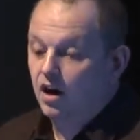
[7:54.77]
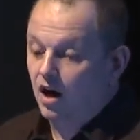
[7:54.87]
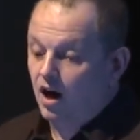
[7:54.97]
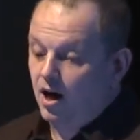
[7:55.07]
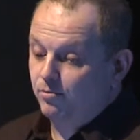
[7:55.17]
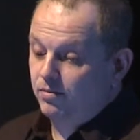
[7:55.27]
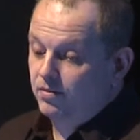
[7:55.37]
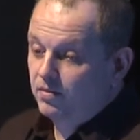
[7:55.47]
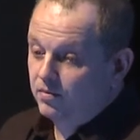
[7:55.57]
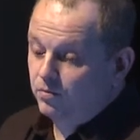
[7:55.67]
Um,
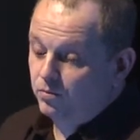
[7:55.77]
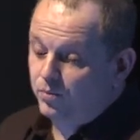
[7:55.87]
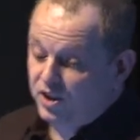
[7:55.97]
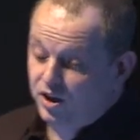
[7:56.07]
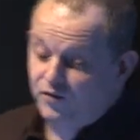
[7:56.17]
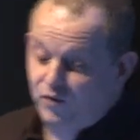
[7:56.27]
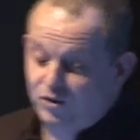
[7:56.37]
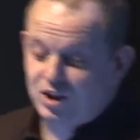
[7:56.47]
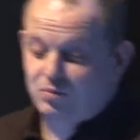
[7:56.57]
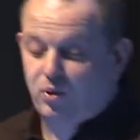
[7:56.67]
Pursuit
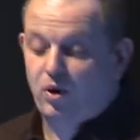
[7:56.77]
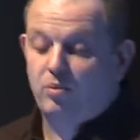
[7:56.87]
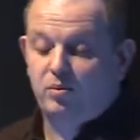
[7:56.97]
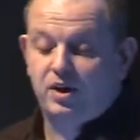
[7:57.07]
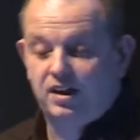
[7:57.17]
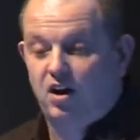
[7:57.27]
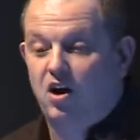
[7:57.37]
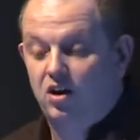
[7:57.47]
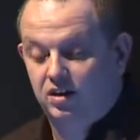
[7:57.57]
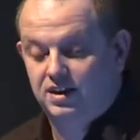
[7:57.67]
Force is probably the
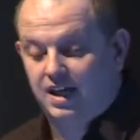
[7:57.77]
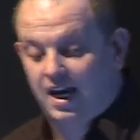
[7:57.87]
hardest